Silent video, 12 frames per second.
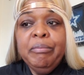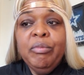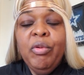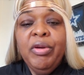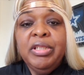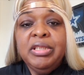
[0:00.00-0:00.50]

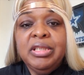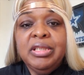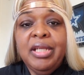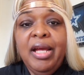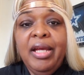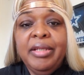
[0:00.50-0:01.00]
Wanting to
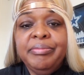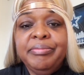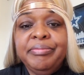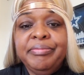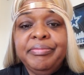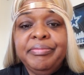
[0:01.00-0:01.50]
die.
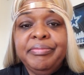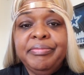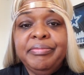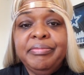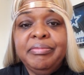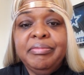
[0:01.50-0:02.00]

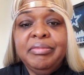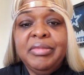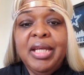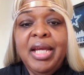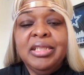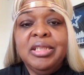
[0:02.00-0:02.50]

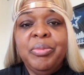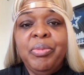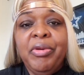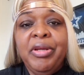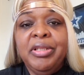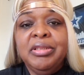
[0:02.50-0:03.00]
It got to the
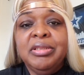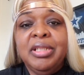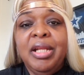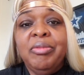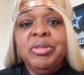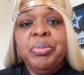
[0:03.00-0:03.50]
point
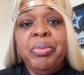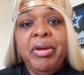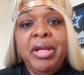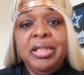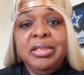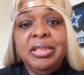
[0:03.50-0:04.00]
that I was
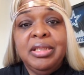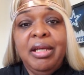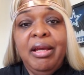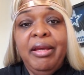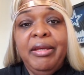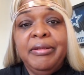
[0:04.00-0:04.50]
praying to
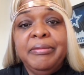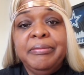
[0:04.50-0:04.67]
die.